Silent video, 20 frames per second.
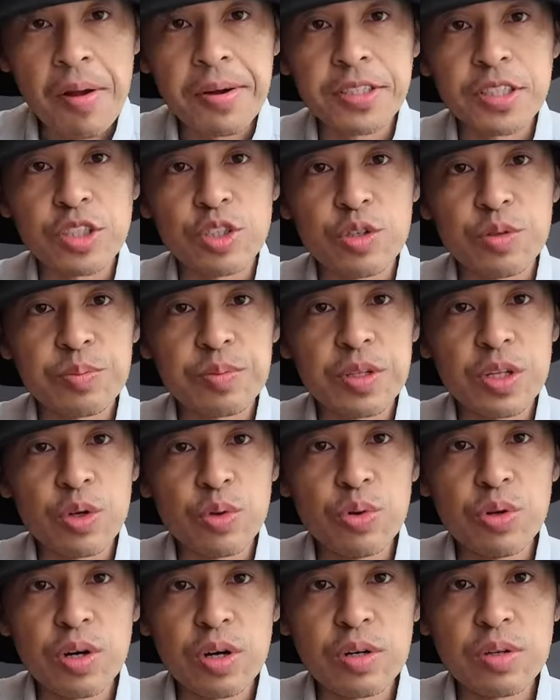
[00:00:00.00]
So the
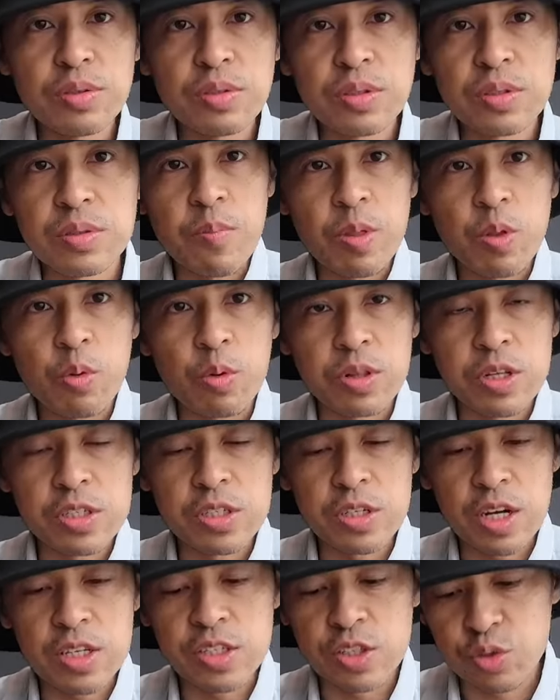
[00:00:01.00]
udon with the
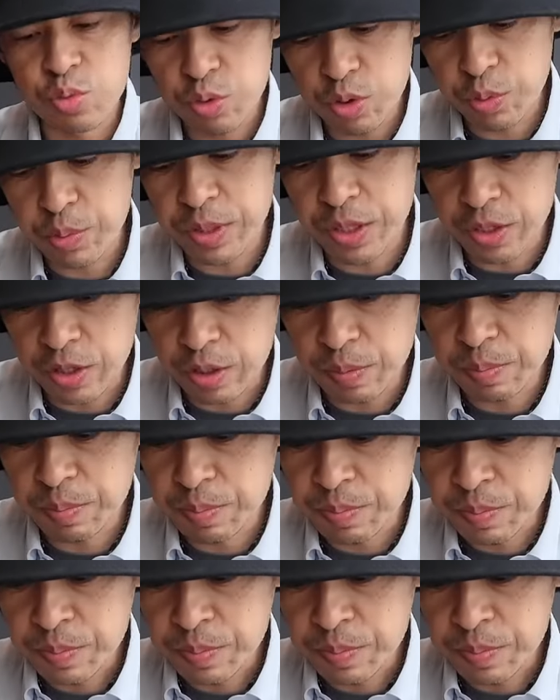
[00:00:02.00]
sauce is really, really good.